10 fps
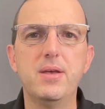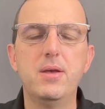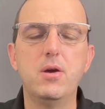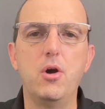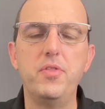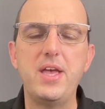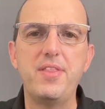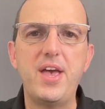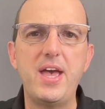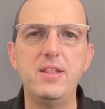On the
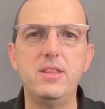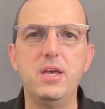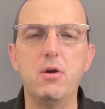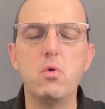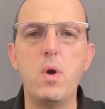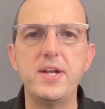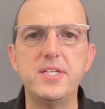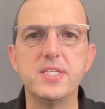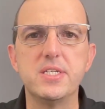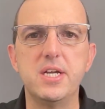other hand, there are quite
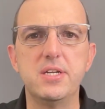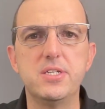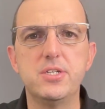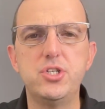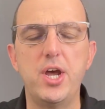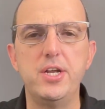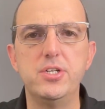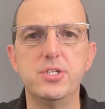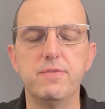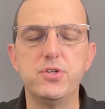distinct
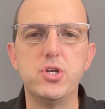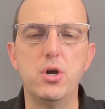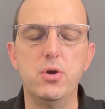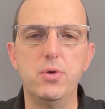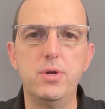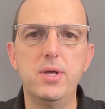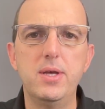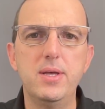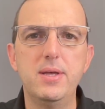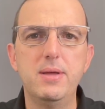changes of tone
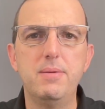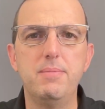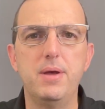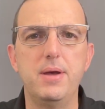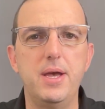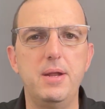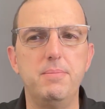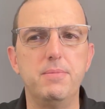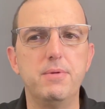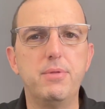
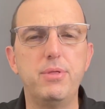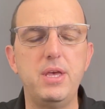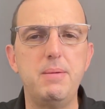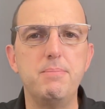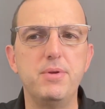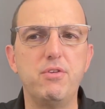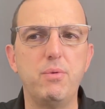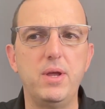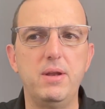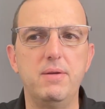and theme
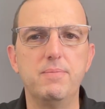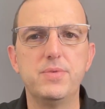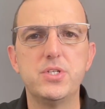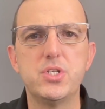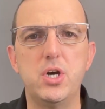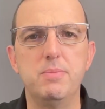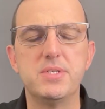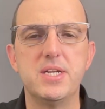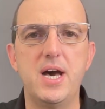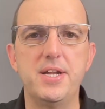between
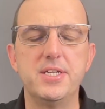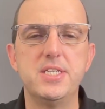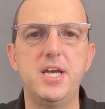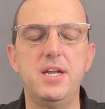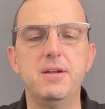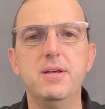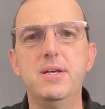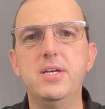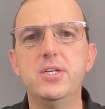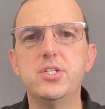Psalms 9 and 10.
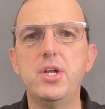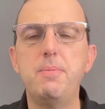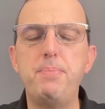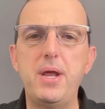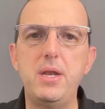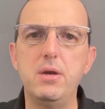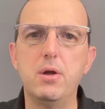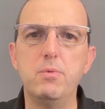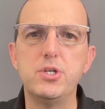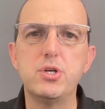So depending
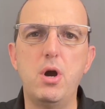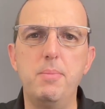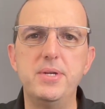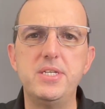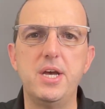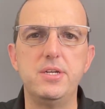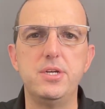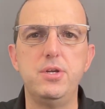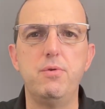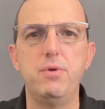on which commentator
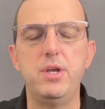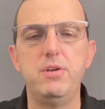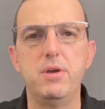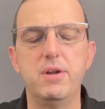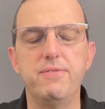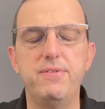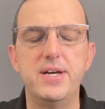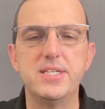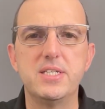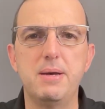you read, you're going to
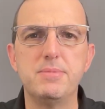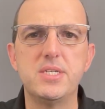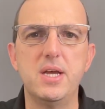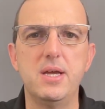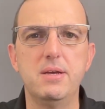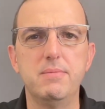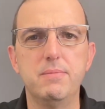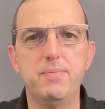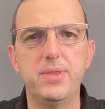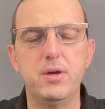find some saying
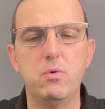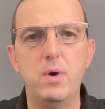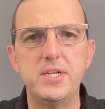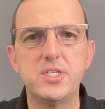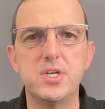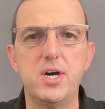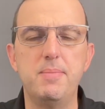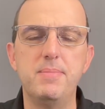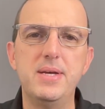they are one psalm,